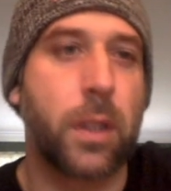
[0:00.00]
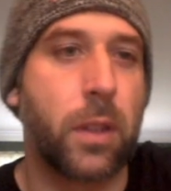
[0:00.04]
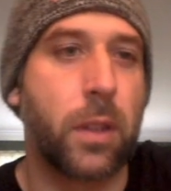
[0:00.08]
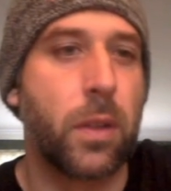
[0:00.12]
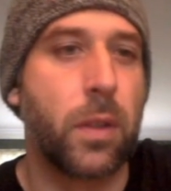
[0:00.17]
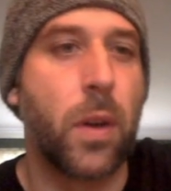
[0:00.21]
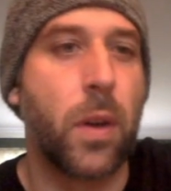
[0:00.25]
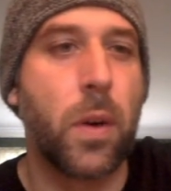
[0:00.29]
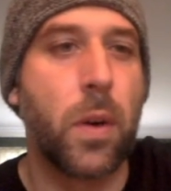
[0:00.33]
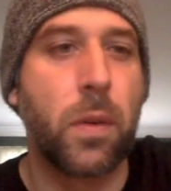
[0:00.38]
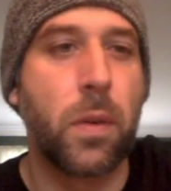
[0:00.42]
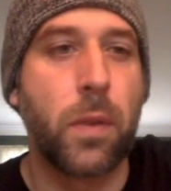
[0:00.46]

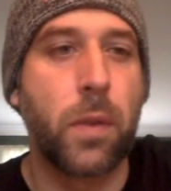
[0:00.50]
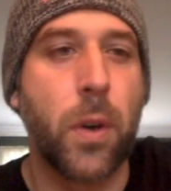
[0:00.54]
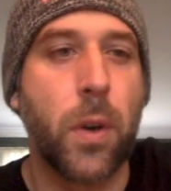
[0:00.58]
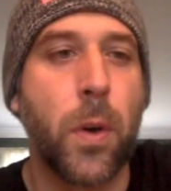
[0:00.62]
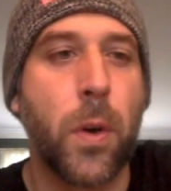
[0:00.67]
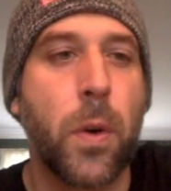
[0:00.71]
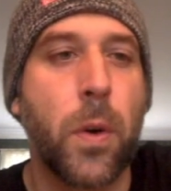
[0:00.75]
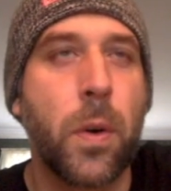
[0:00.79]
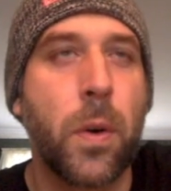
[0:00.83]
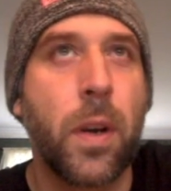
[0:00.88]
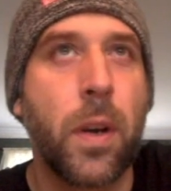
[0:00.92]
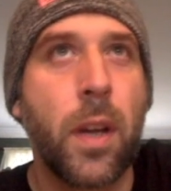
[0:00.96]

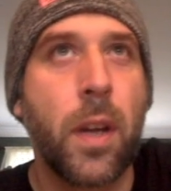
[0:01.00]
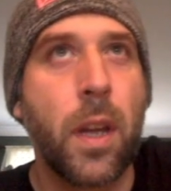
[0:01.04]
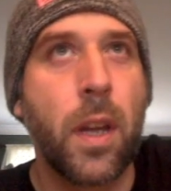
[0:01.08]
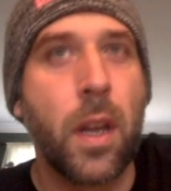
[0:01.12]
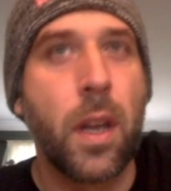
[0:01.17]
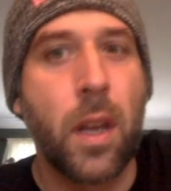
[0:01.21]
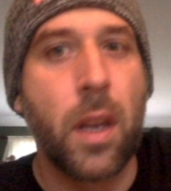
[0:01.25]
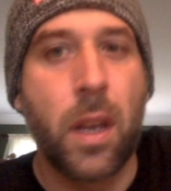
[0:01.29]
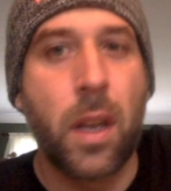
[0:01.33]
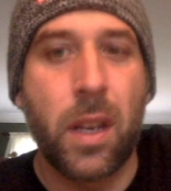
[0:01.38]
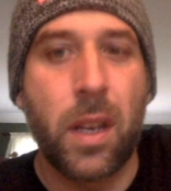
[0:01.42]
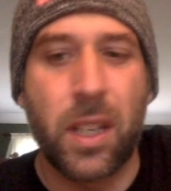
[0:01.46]
Novo
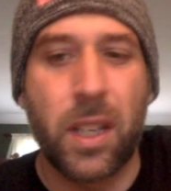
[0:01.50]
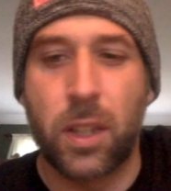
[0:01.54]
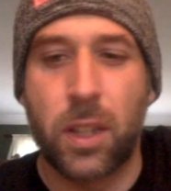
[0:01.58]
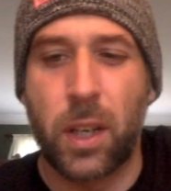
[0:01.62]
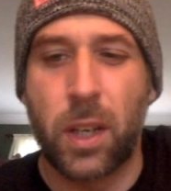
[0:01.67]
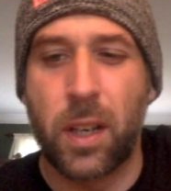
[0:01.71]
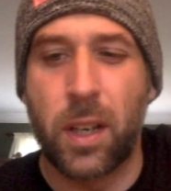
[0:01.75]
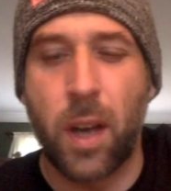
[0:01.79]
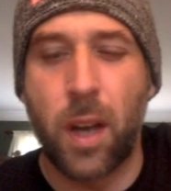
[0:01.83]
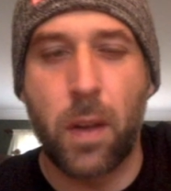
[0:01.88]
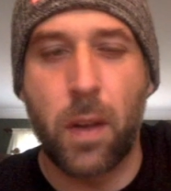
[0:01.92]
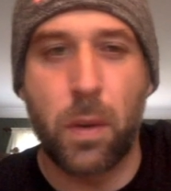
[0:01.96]
is
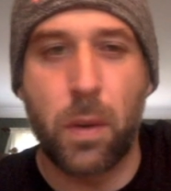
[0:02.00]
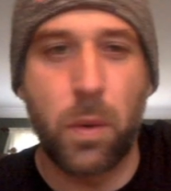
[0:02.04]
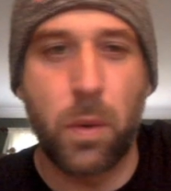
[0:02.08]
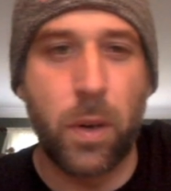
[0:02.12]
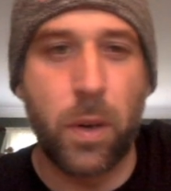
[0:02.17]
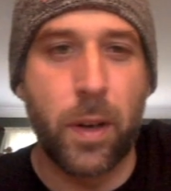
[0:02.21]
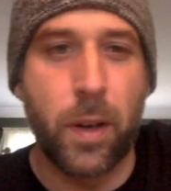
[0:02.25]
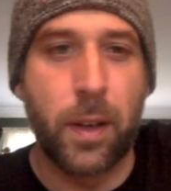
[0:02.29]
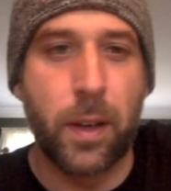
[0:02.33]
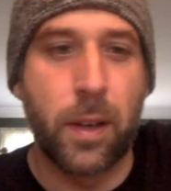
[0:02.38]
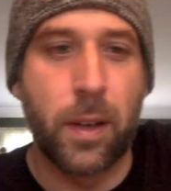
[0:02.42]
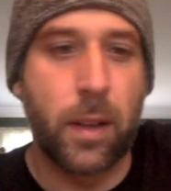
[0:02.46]
another
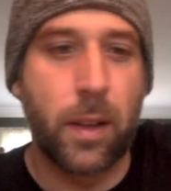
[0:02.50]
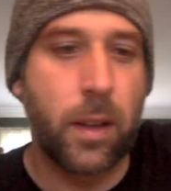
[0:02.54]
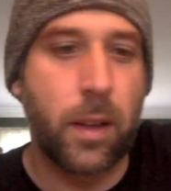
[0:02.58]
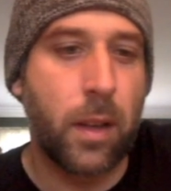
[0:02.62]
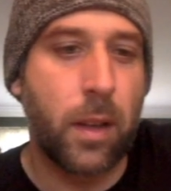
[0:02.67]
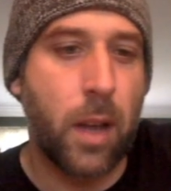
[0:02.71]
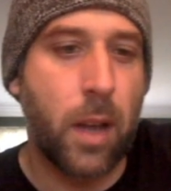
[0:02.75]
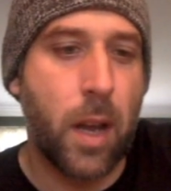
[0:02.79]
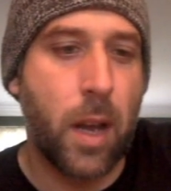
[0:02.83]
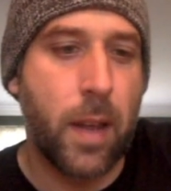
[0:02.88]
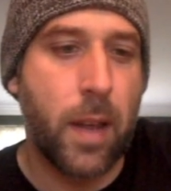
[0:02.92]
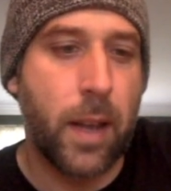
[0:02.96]
one
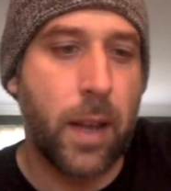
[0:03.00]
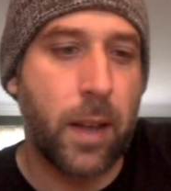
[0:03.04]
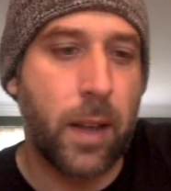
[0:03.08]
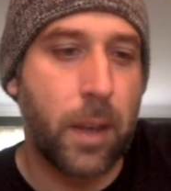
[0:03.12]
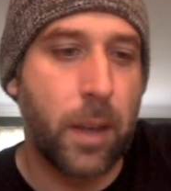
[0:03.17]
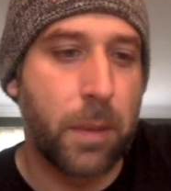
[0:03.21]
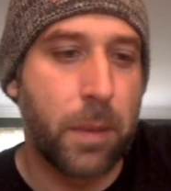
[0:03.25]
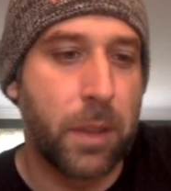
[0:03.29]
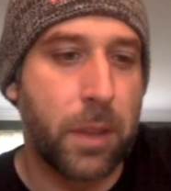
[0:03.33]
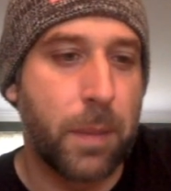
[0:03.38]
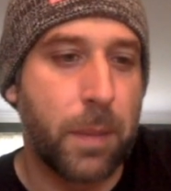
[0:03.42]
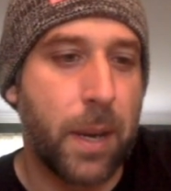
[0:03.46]
that
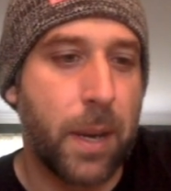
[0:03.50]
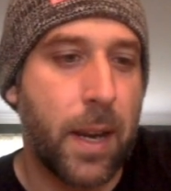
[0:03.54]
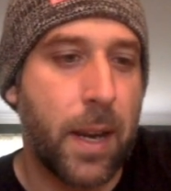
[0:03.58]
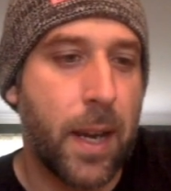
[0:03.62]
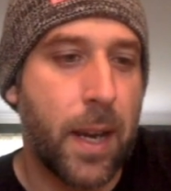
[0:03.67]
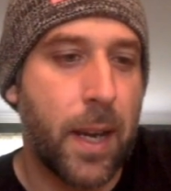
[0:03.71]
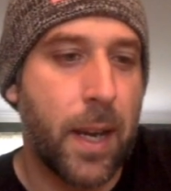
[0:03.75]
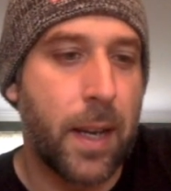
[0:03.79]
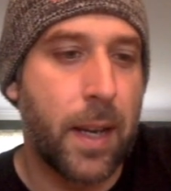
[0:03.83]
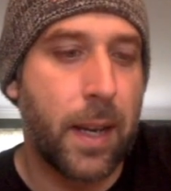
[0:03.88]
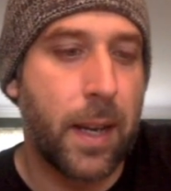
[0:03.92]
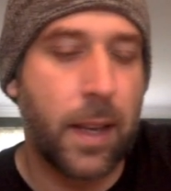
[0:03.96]
comes to my
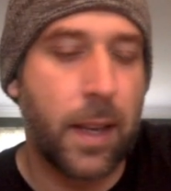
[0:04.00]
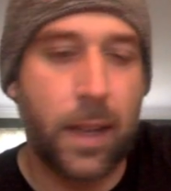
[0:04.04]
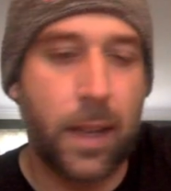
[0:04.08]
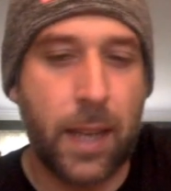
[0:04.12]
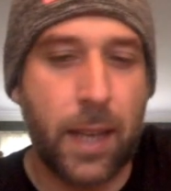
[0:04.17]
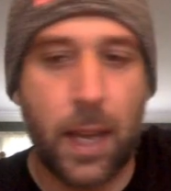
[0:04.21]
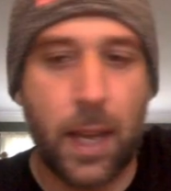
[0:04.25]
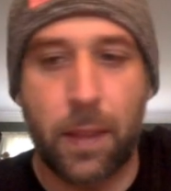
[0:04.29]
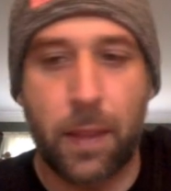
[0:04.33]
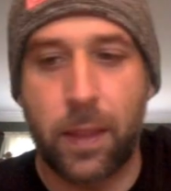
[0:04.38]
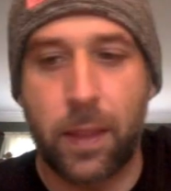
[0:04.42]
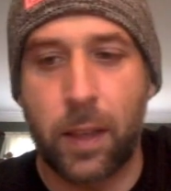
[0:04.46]
head. I
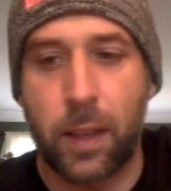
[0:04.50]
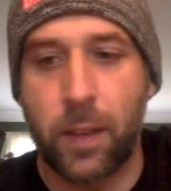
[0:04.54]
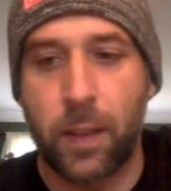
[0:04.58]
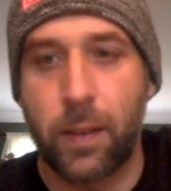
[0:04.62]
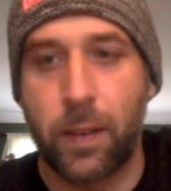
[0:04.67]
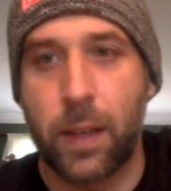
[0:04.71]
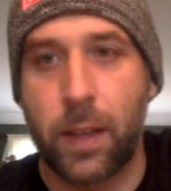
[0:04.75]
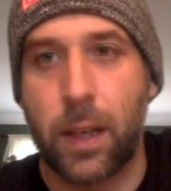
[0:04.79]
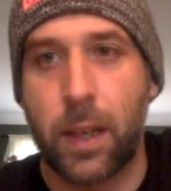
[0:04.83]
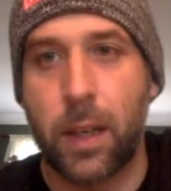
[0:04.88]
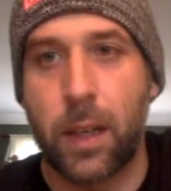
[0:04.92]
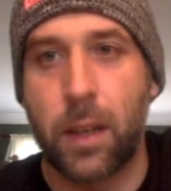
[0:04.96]
can't think of
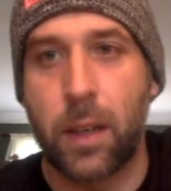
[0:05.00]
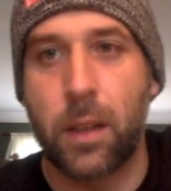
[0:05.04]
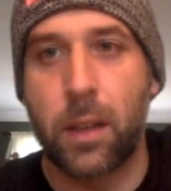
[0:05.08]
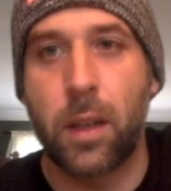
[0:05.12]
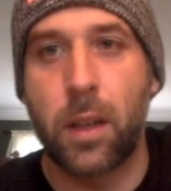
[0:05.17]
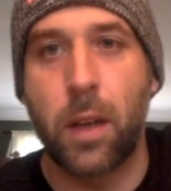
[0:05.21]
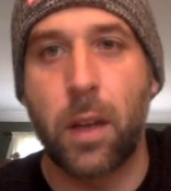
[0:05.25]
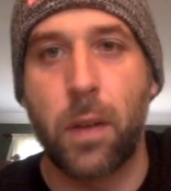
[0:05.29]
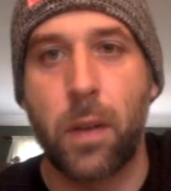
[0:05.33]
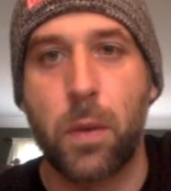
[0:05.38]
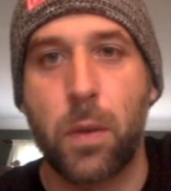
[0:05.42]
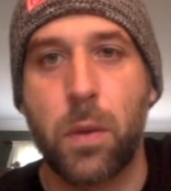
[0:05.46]
any
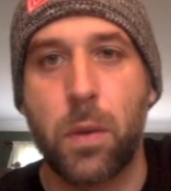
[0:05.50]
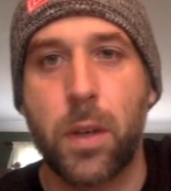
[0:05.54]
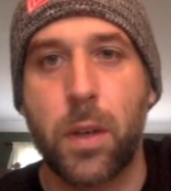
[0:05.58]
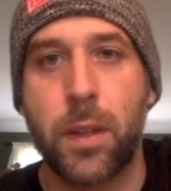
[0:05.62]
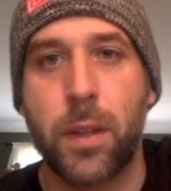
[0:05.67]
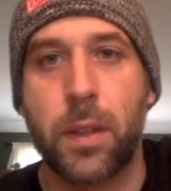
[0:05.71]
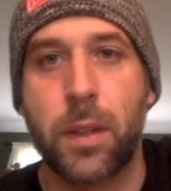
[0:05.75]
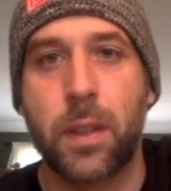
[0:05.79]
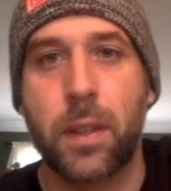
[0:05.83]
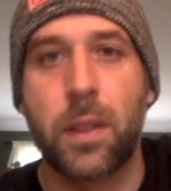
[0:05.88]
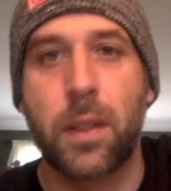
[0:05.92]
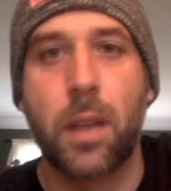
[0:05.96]
other
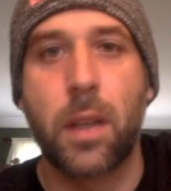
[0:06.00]
ones.